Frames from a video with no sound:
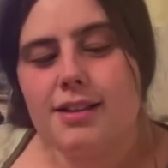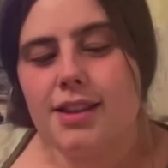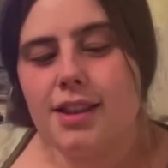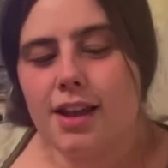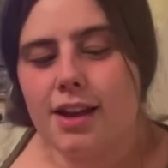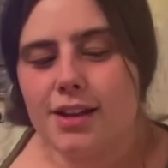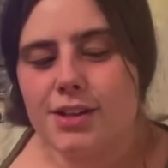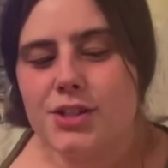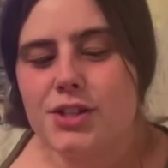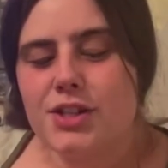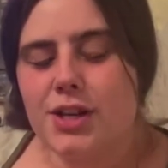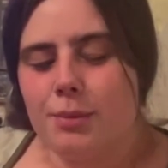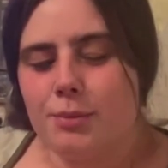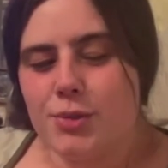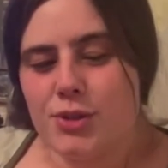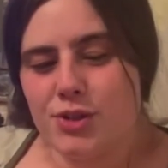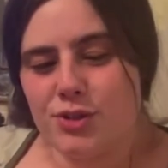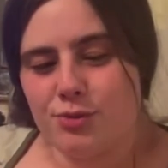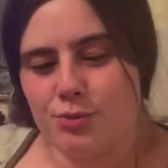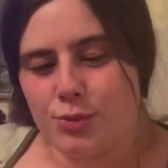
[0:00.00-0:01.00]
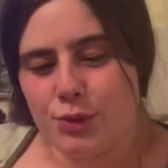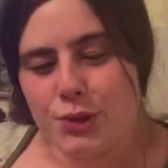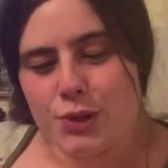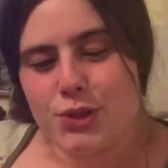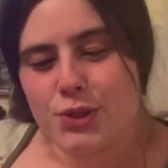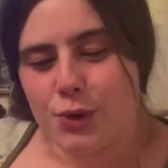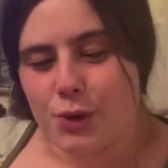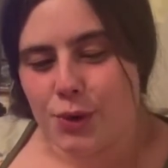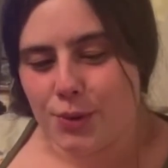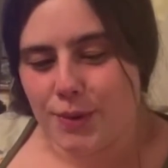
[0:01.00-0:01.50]
Large numbers of
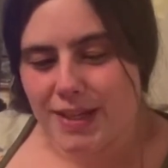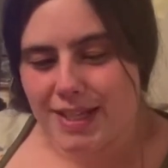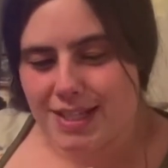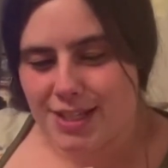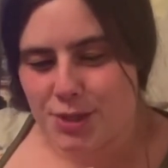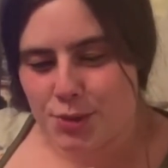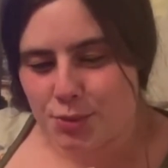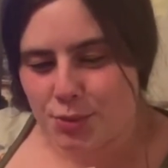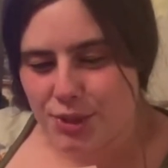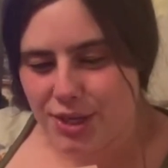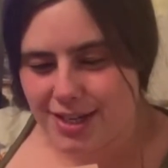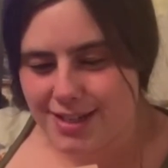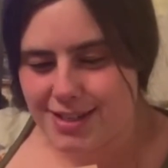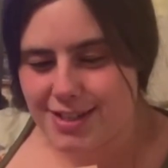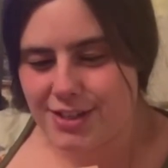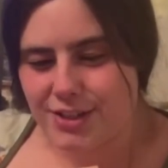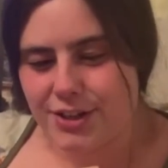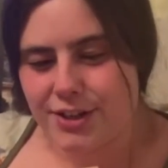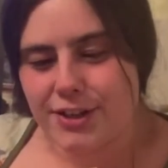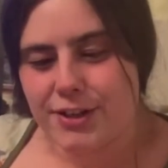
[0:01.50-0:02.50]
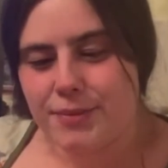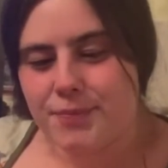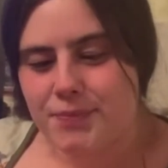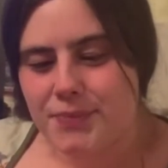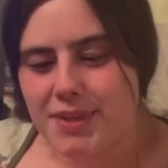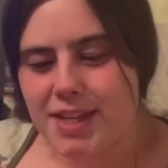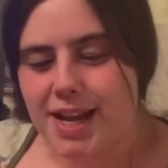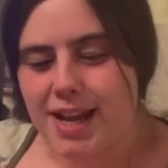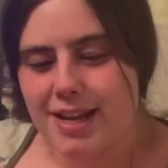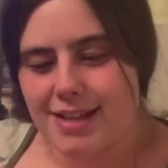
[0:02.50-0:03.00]
books always depressed her,
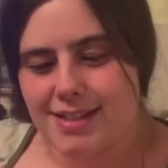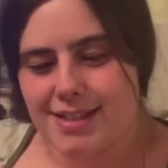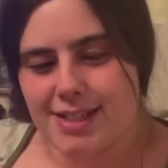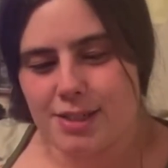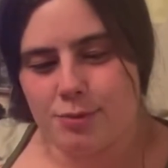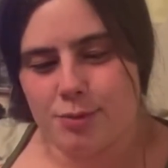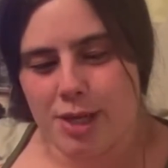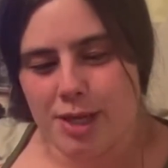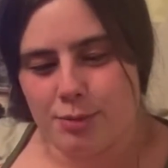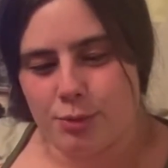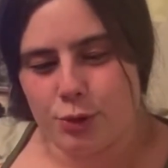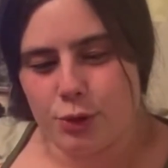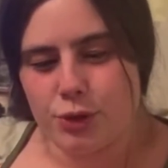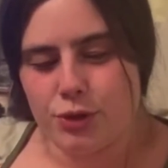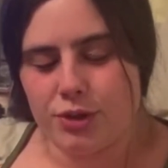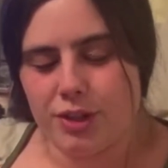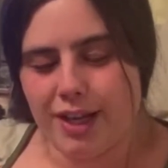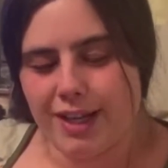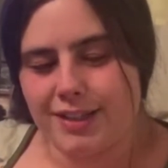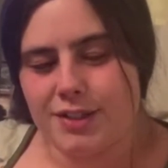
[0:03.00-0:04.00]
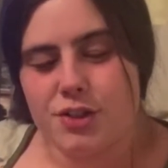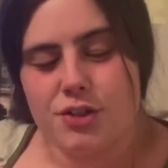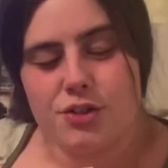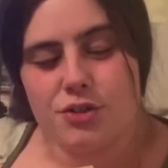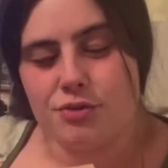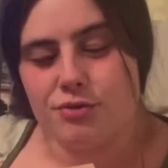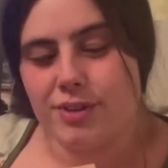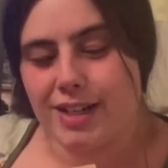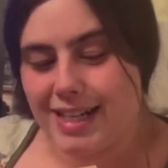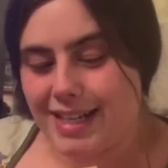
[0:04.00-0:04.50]
as did people who liked
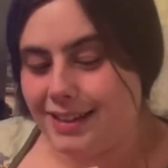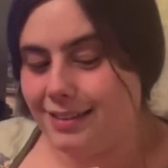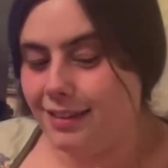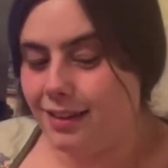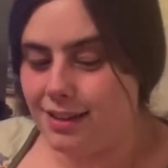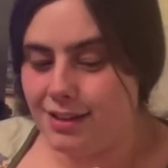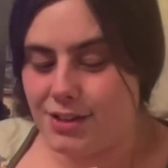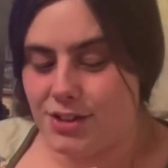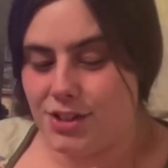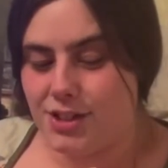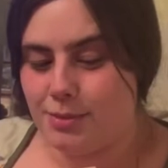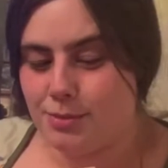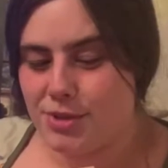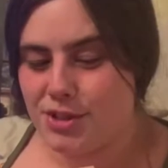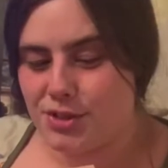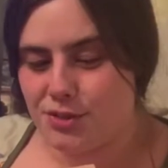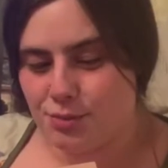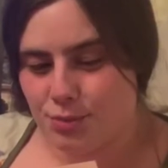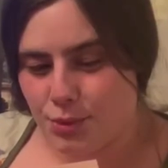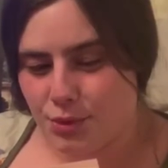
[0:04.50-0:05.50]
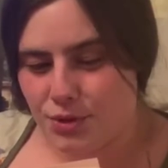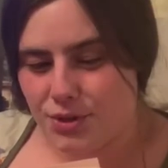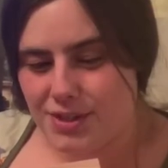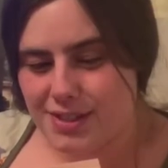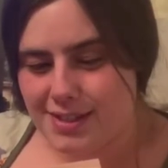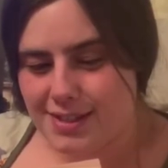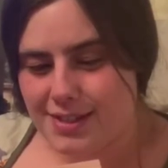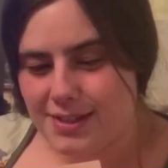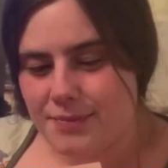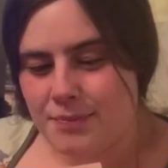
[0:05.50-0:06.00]
to read large numbers of
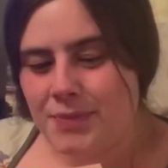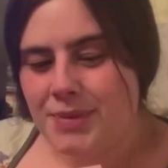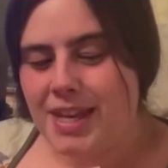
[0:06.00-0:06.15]
books.